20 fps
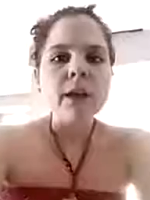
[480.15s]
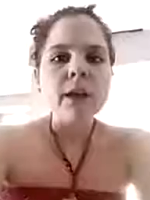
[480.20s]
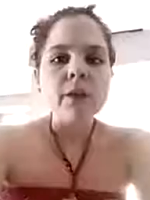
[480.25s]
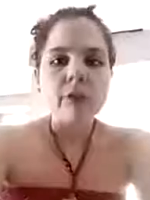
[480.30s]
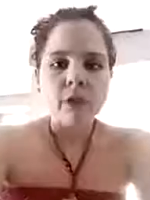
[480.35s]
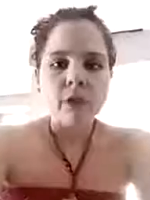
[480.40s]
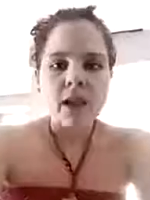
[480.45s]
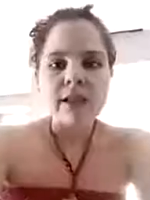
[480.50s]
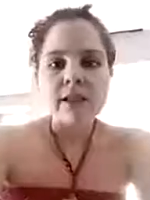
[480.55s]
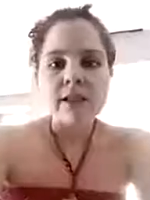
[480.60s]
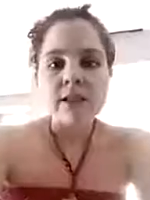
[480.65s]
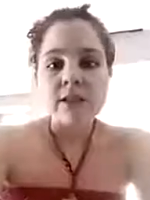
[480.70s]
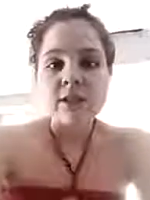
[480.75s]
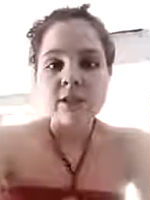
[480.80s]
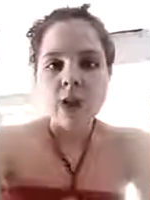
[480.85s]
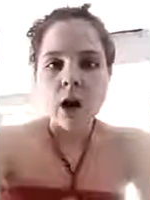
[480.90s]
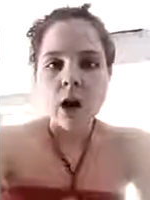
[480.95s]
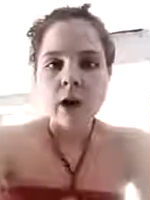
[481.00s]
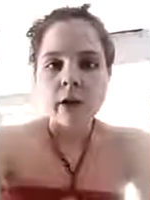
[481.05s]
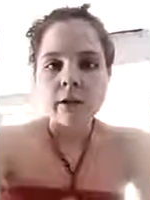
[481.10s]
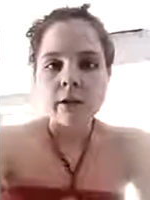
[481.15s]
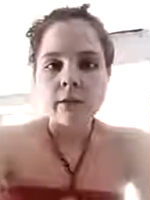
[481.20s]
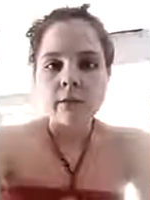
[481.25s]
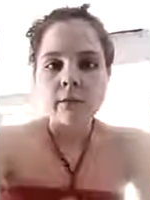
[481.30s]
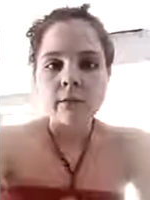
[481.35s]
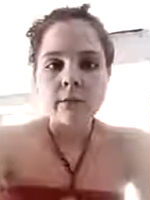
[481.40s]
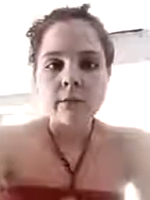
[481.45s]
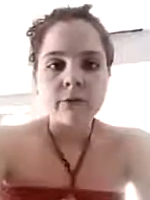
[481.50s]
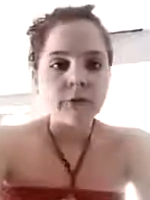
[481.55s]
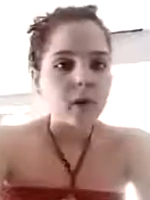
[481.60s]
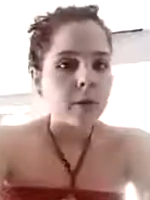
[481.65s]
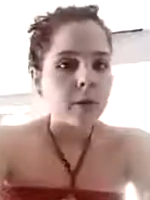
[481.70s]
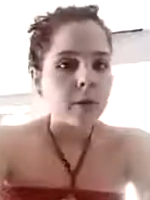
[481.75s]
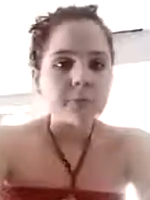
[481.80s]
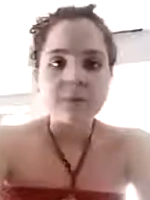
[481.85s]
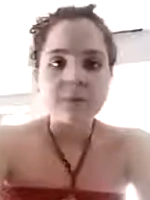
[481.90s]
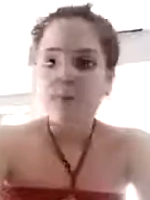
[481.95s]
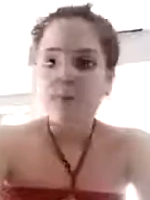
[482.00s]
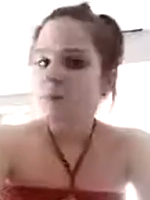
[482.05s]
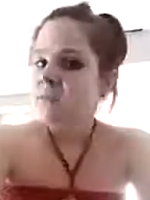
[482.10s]
be afraid to start
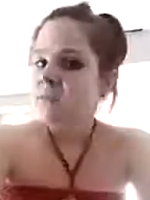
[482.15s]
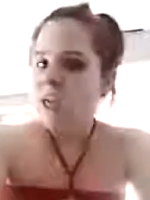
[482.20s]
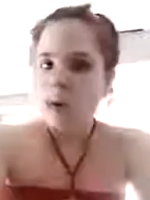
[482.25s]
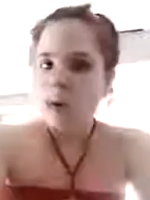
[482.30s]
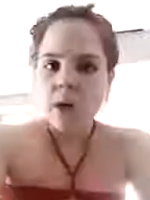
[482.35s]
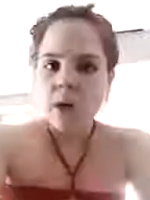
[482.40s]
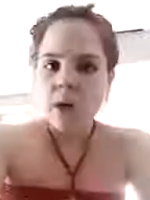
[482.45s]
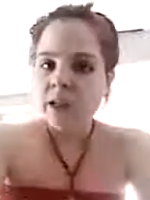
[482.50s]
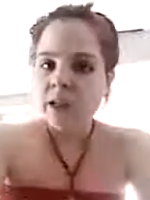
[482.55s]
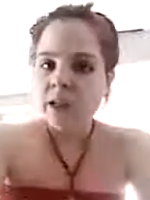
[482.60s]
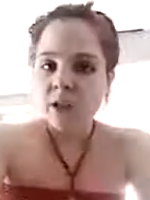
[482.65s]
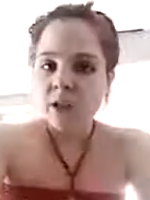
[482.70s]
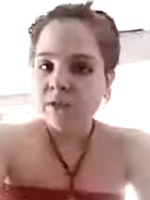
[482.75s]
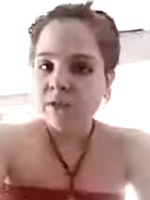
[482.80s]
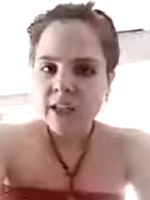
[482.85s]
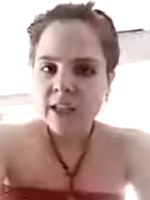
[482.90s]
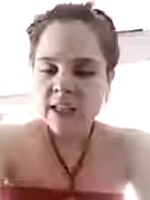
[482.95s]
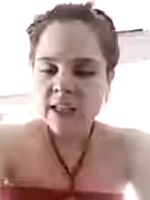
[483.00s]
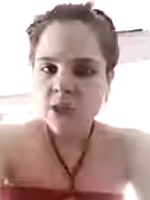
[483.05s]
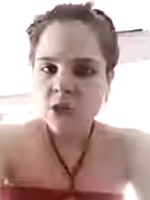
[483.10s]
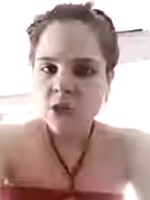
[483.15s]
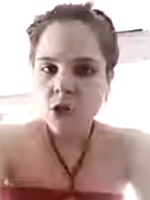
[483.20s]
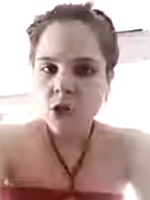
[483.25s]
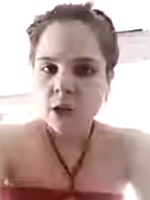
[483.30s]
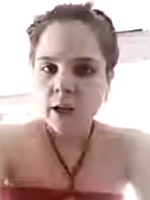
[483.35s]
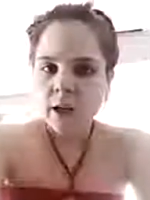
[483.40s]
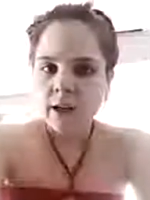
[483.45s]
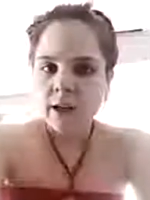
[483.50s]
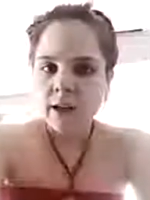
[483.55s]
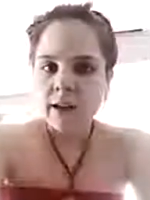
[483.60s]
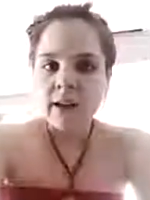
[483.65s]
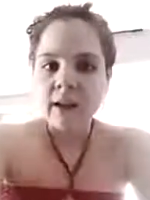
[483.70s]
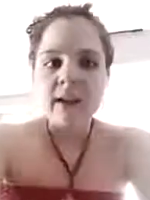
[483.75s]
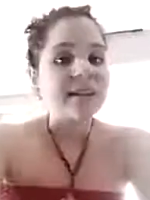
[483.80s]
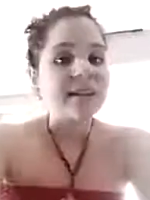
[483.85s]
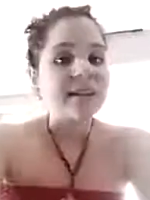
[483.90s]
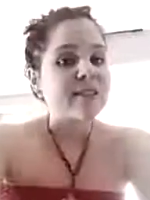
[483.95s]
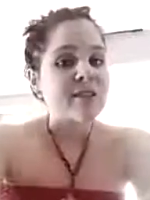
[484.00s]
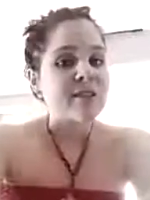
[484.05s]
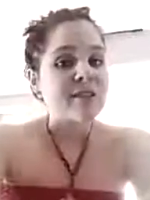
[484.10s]
from day one on your fitness journey
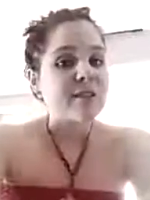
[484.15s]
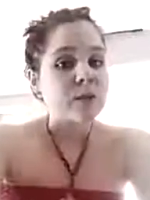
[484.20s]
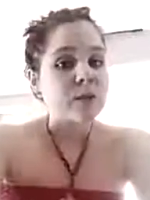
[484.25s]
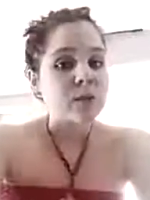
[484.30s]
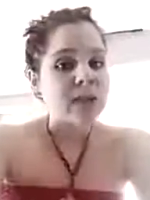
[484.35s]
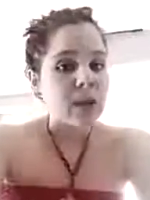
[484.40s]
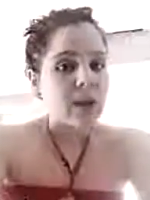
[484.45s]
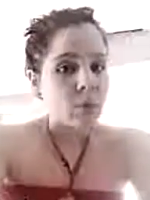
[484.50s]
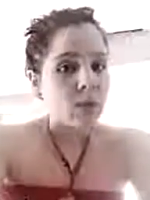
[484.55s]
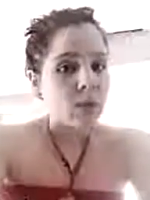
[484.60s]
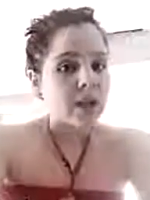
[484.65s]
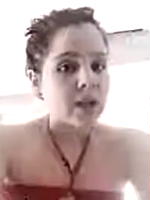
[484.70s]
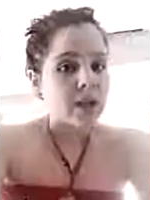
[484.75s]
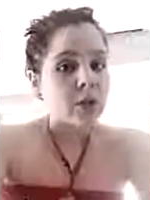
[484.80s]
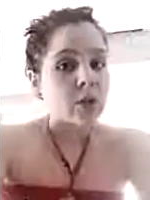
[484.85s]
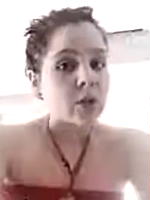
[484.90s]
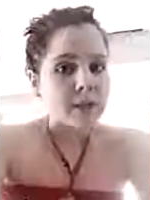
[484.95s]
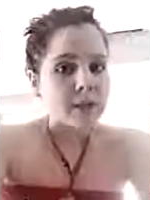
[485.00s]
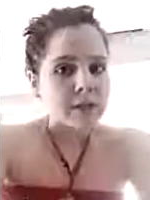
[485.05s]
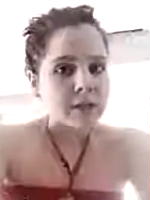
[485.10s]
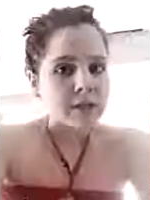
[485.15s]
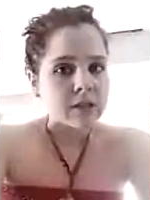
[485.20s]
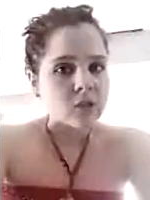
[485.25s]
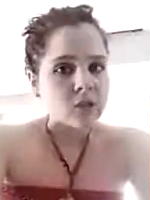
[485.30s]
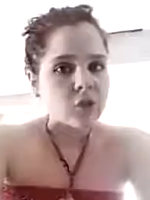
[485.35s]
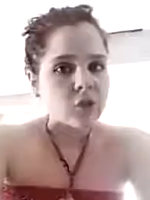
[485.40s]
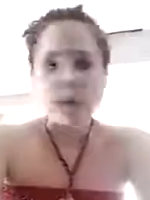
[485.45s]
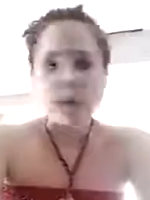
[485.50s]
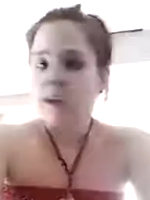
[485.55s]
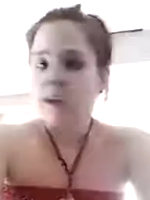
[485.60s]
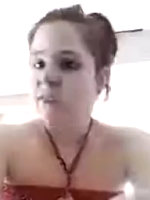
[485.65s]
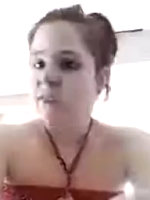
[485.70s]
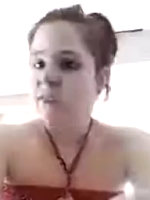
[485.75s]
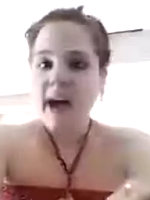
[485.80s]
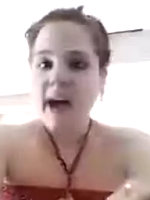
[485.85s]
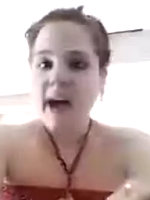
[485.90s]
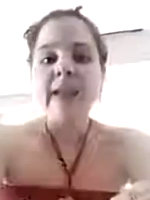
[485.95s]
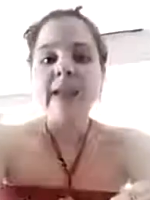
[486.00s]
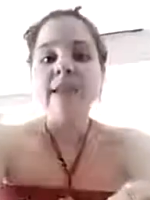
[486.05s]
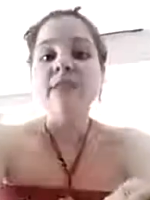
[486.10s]
is also day one on your business journey.
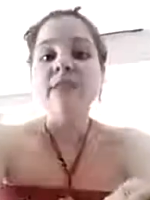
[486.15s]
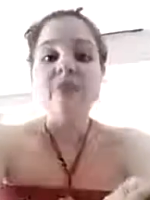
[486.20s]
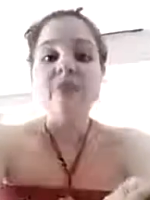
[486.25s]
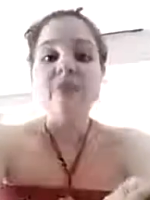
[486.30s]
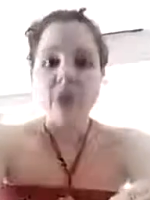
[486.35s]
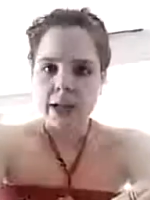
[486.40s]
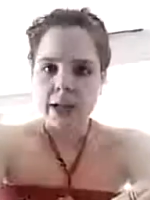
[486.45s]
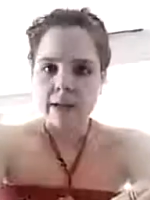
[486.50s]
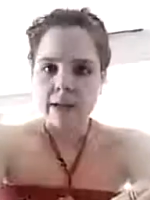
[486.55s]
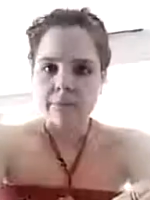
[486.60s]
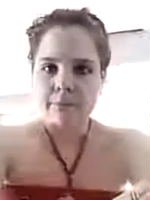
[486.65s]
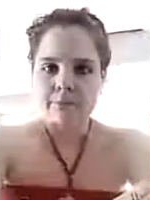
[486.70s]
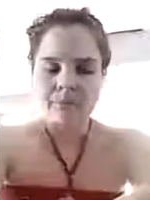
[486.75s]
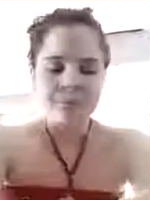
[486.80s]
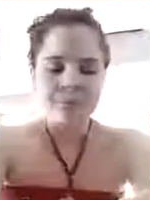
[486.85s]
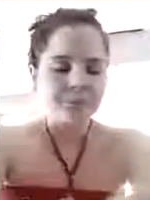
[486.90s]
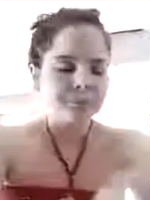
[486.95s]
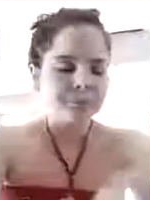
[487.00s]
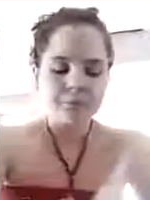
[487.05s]
That is fine.